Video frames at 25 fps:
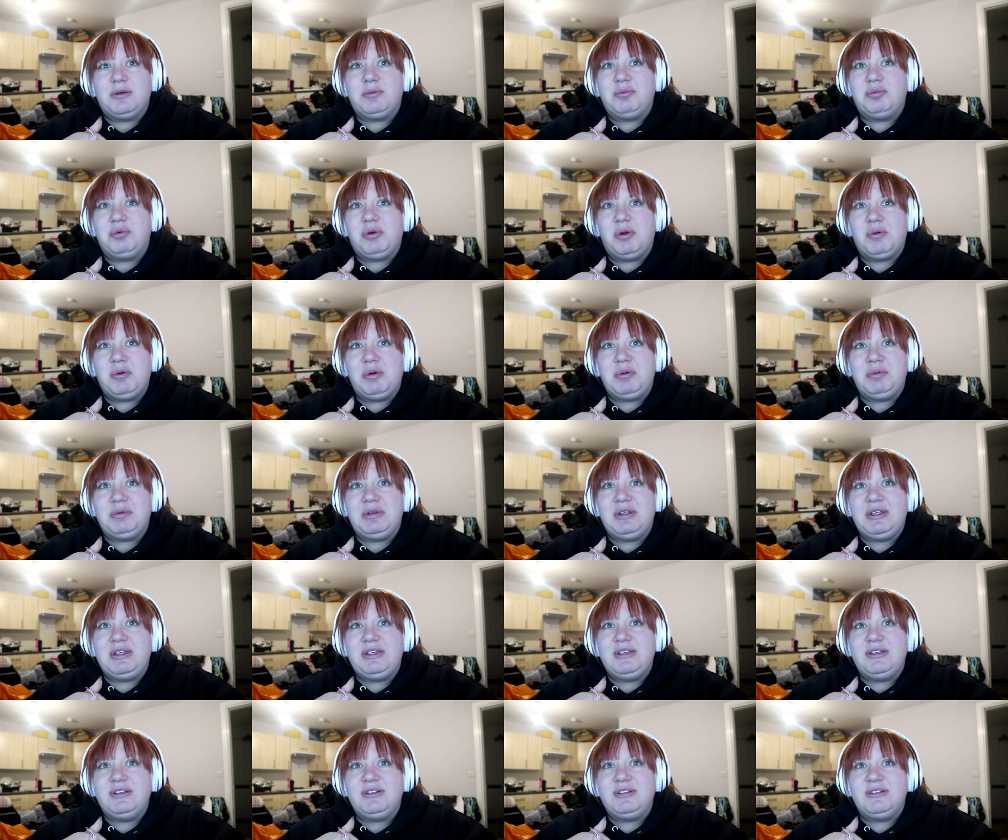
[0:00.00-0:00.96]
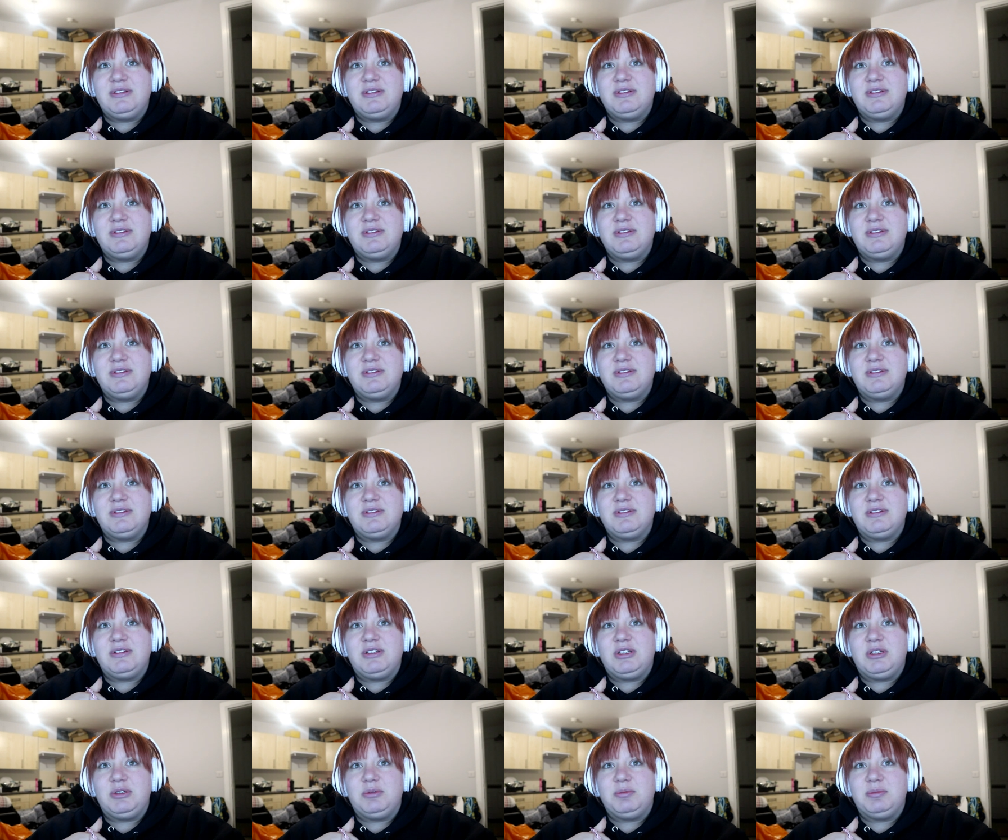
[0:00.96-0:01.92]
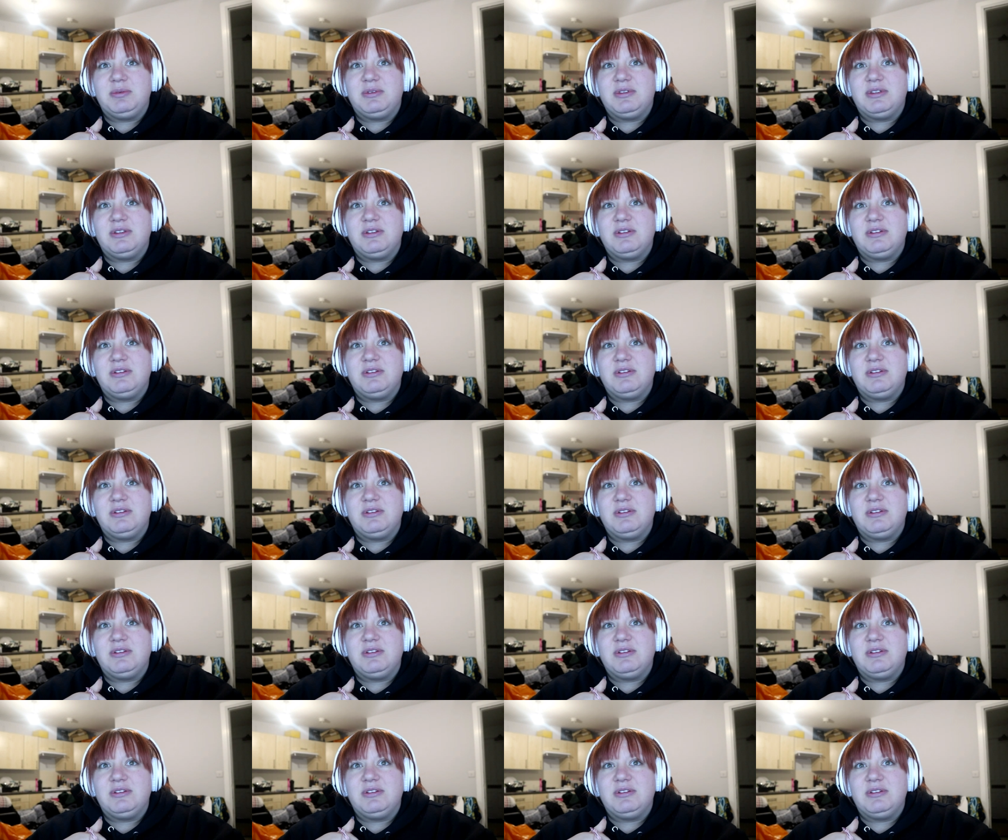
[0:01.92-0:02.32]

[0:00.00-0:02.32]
Probably. Oops.